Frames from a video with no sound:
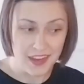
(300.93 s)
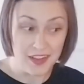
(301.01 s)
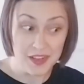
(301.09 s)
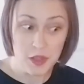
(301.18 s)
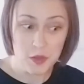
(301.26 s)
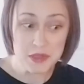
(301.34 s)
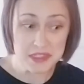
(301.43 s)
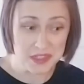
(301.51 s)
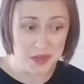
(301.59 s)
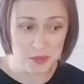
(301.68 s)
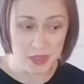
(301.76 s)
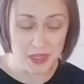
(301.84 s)
I always
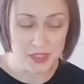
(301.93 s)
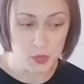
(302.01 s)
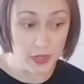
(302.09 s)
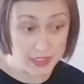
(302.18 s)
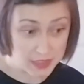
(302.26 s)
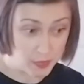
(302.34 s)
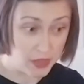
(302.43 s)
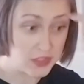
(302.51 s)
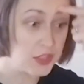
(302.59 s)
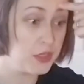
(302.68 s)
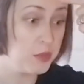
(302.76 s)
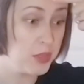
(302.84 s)
know because a red spot's
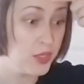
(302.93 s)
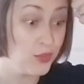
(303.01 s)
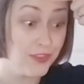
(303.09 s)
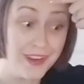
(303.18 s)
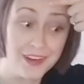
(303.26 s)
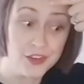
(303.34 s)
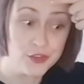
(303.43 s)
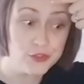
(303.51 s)
gonna appear right on your